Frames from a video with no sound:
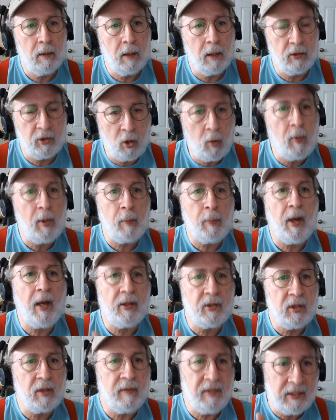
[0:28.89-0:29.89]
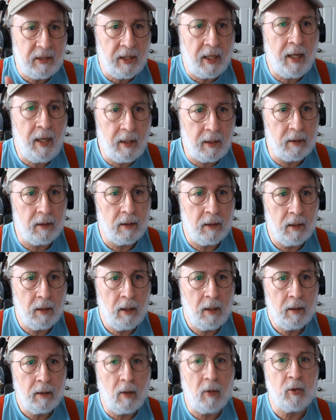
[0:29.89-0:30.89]
assuming positive intent,
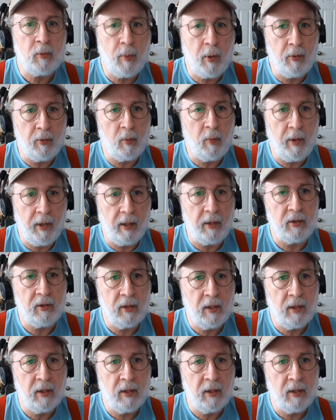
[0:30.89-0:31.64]
goes both ways.